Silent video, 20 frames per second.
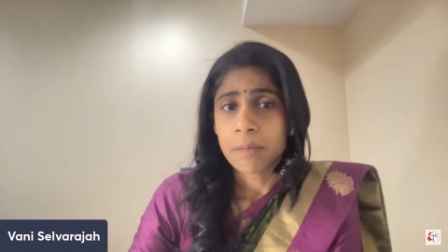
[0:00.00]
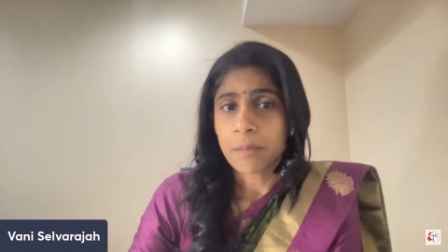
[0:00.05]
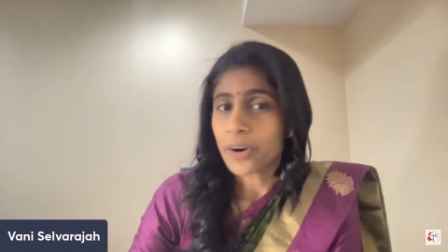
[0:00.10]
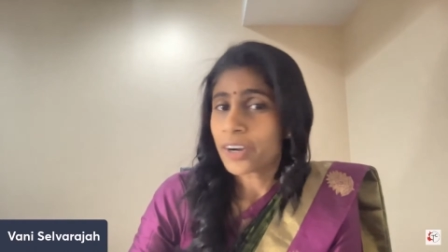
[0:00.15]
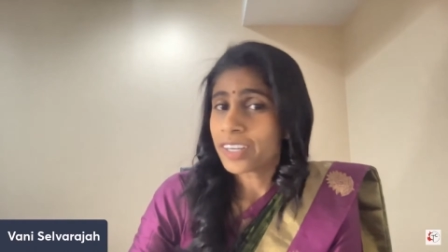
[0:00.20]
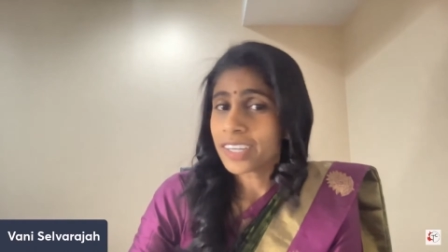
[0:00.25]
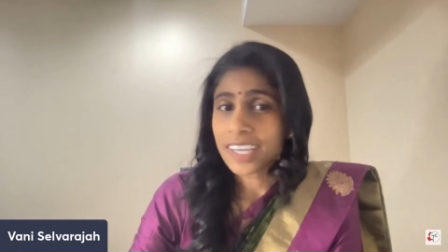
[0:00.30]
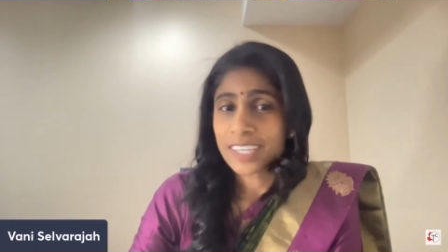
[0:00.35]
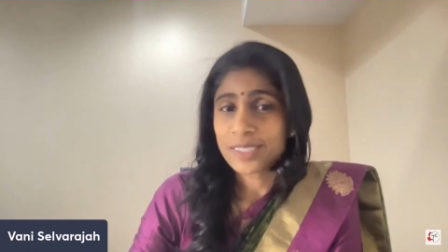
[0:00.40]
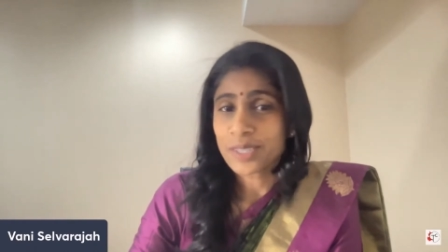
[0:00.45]

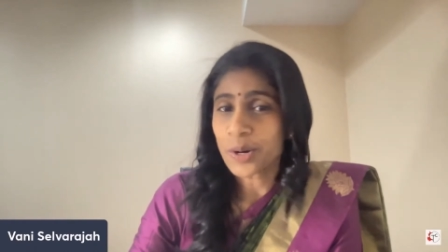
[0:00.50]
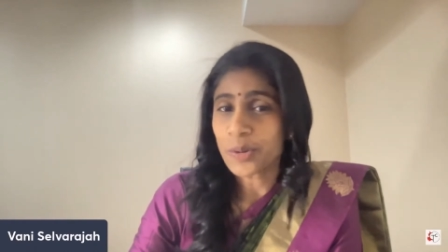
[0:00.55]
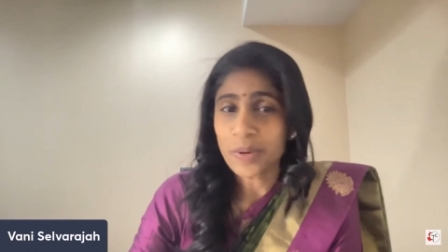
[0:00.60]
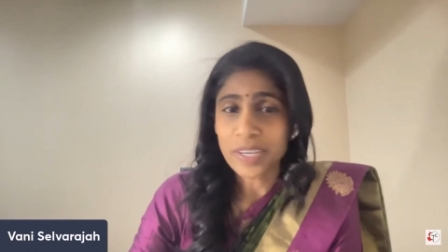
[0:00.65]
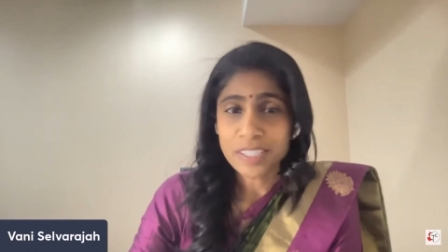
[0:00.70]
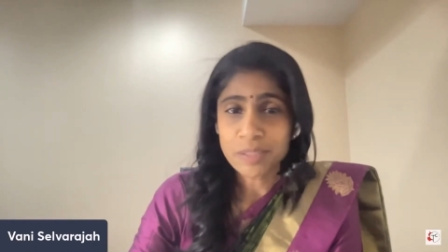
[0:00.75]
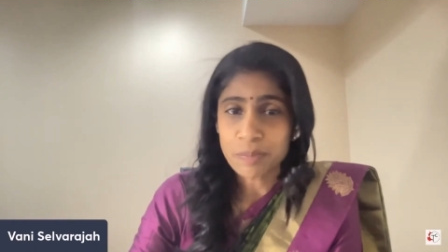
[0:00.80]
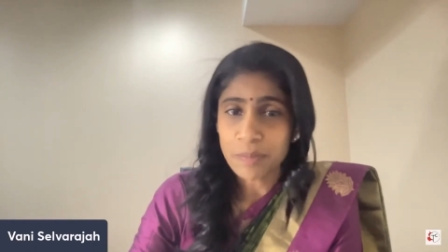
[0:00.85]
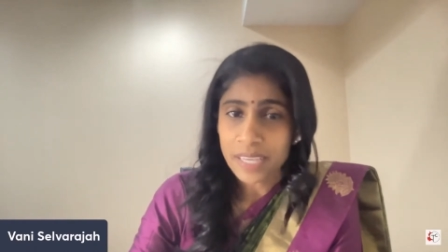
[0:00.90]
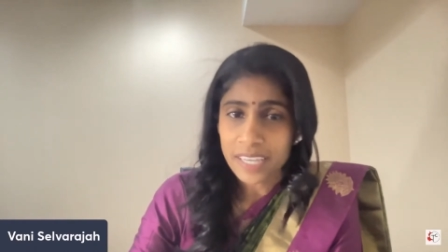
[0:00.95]
Martin has
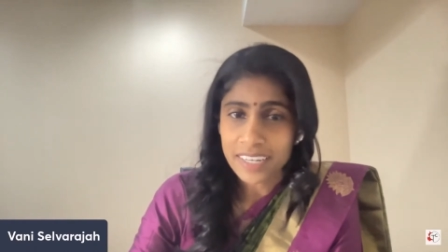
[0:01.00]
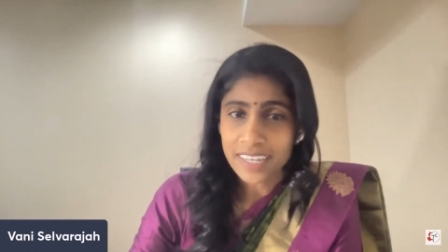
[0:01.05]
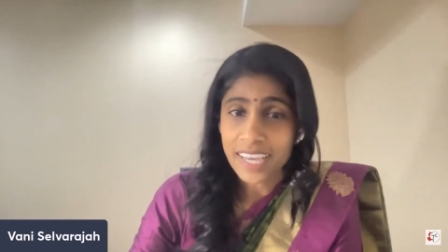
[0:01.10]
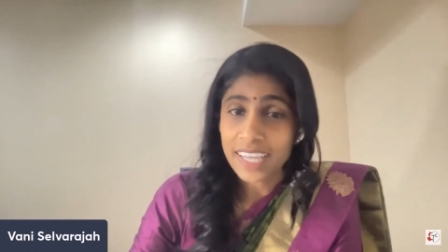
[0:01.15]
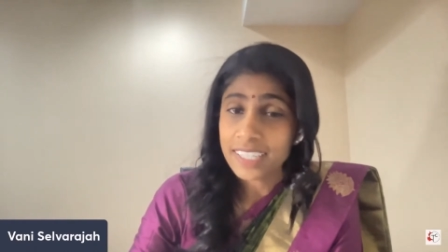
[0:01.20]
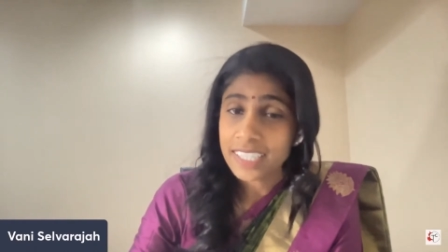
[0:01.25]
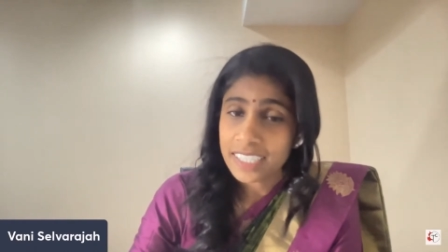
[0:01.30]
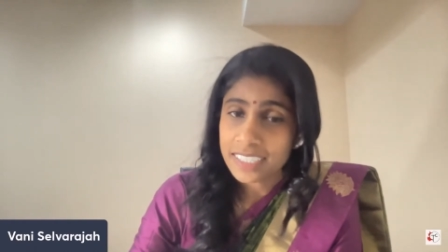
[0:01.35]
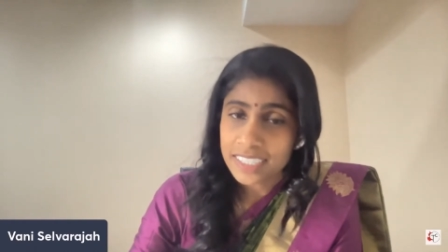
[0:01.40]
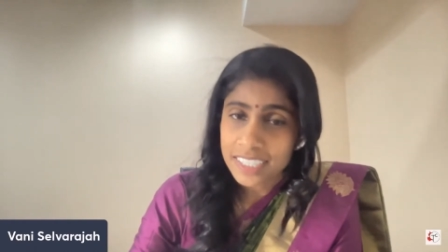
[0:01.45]
always been
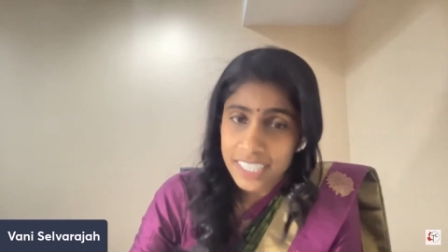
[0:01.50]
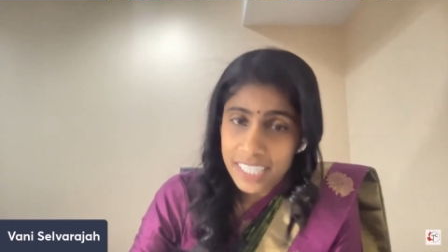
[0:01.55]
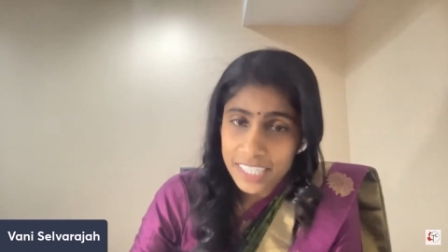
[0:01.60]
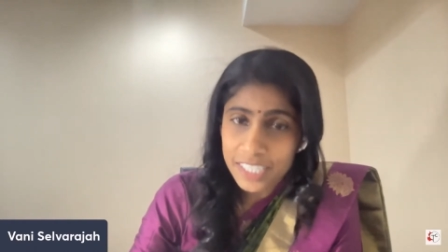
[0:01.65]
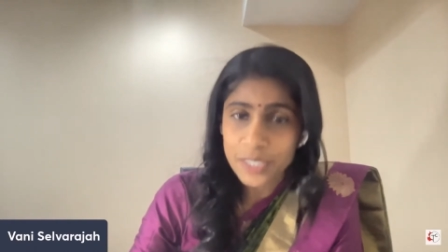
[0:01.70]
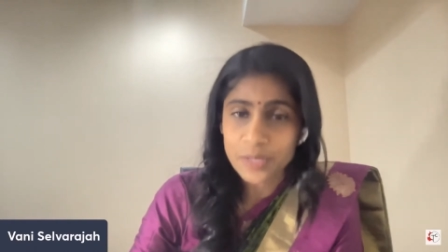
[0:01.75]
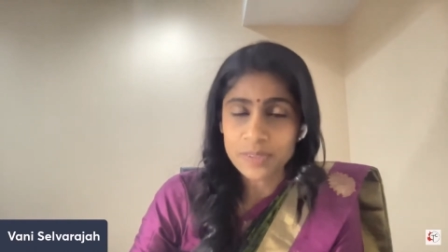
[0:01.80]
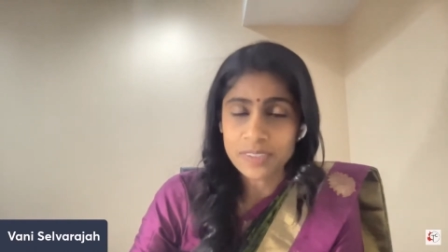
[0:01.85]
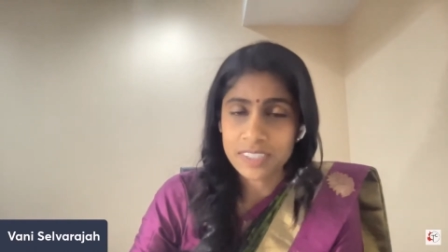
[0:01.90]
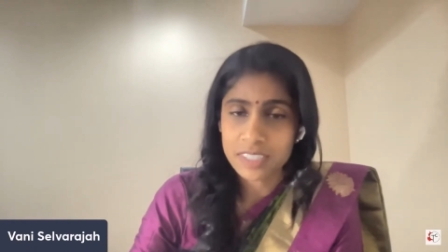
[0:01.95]
and
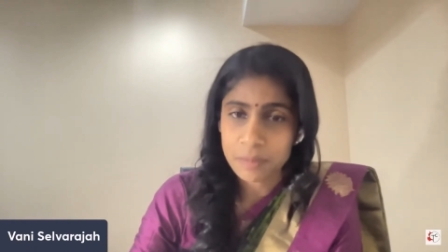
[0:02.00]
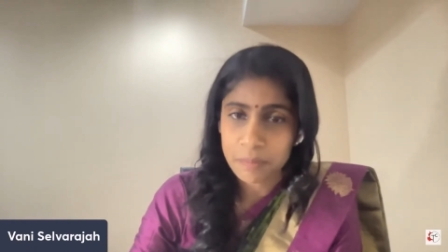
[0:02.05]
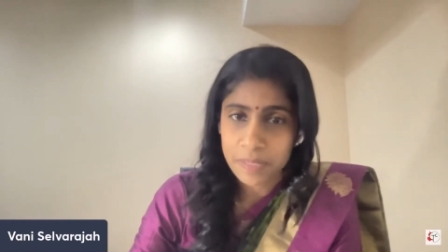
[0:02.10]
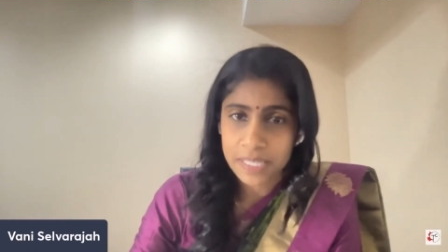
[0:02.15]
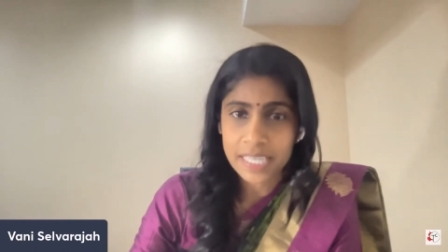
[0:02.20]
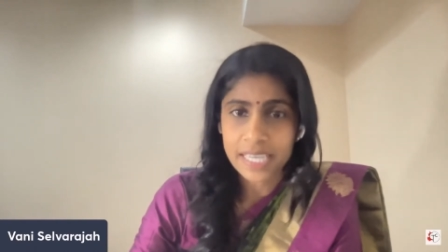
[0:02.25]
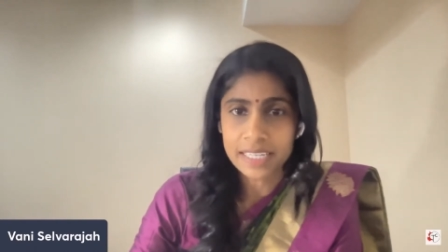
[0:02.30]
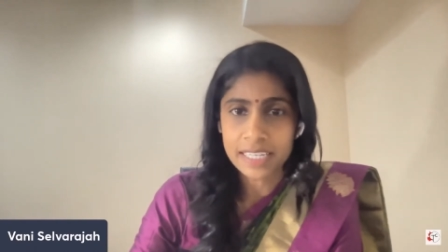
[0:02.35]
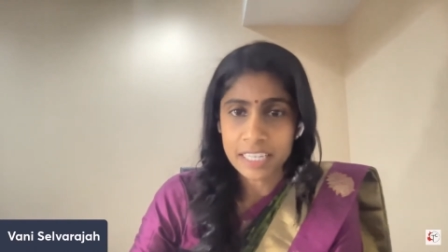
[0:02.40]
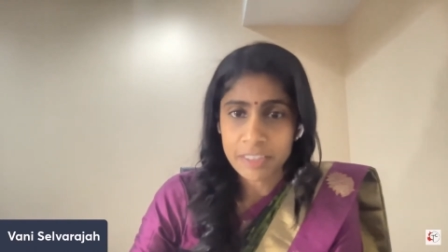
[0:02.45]
continues to
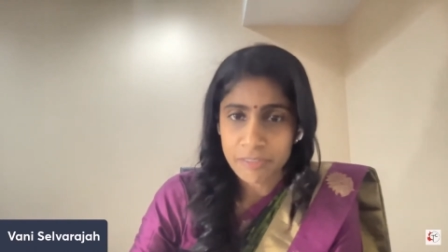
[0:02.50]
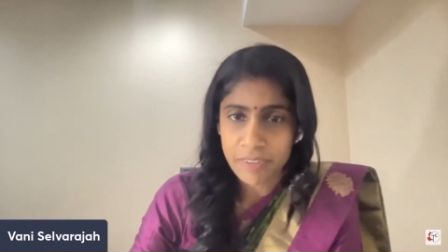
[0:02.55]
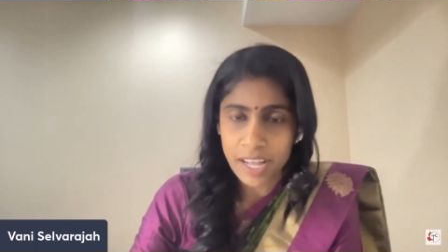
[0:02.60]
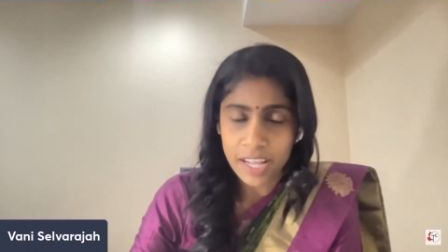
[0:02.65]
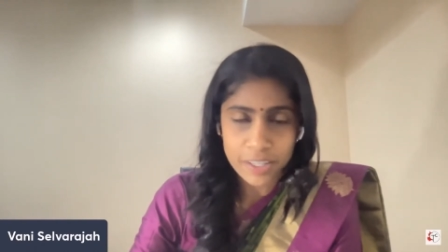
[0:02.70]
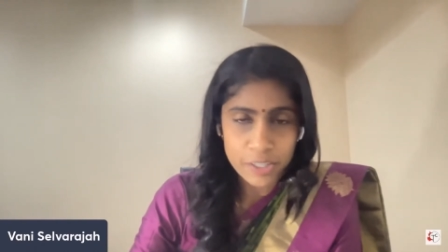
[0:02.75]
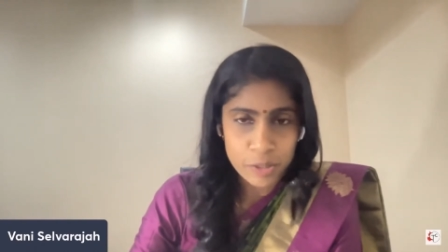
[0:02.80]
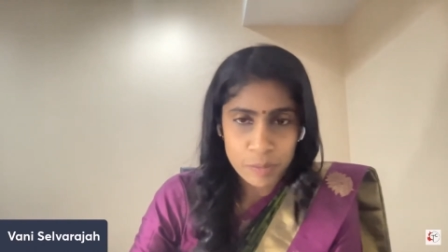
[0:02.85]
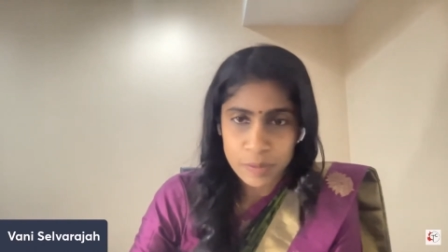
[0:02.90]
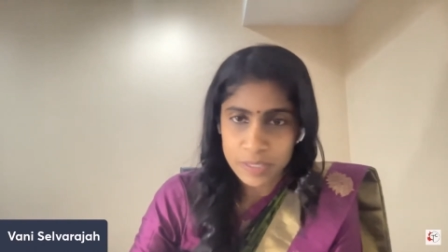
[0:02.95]
be an
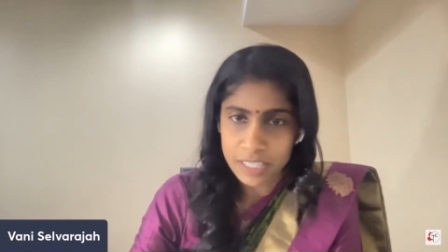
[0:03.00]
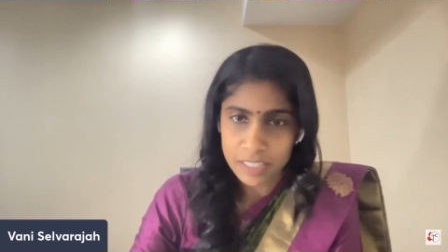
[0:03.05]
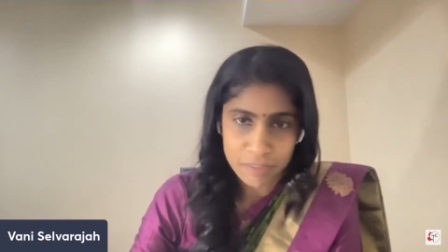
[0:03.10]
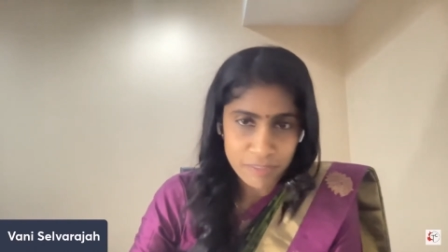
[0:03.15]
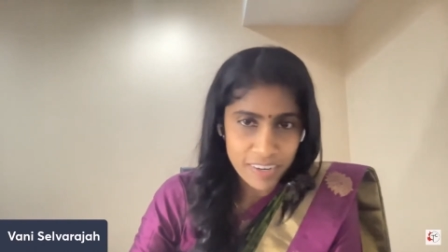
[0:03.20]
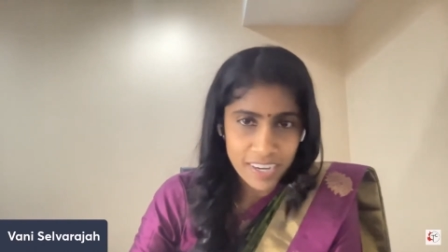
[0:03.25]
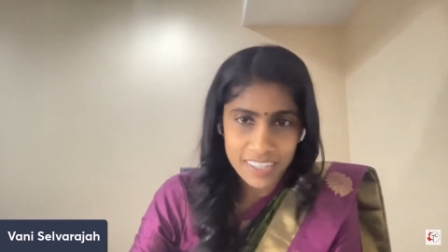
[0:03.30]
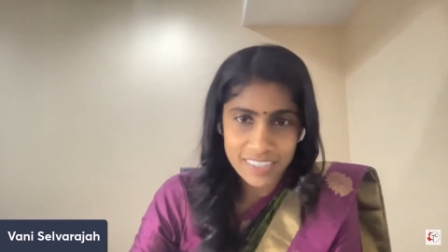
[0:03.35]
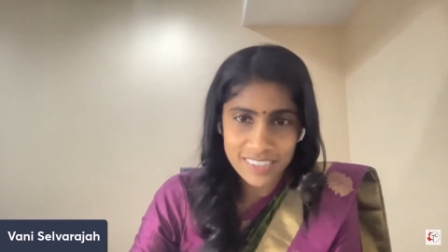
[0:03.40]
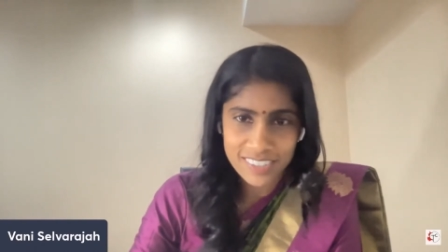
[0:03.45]
invaluable
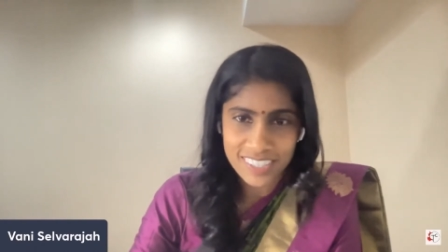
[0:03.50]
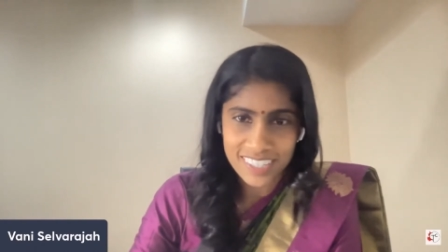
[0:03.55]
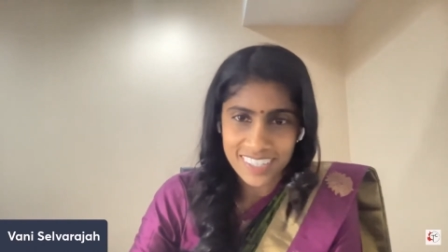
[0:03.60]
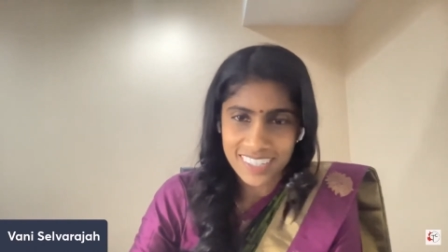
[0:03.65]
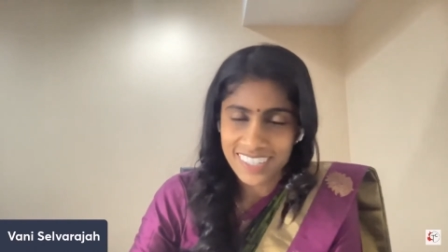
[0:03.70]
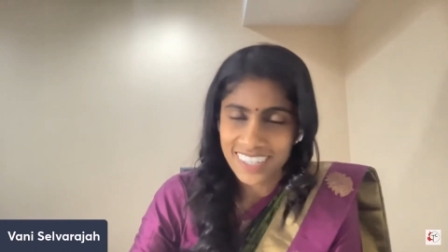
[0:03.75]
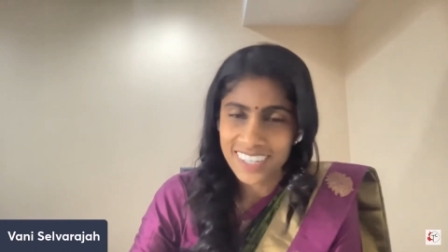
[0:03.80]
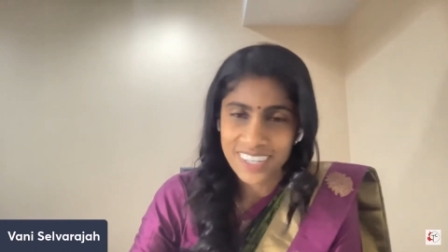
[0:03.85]
advisor,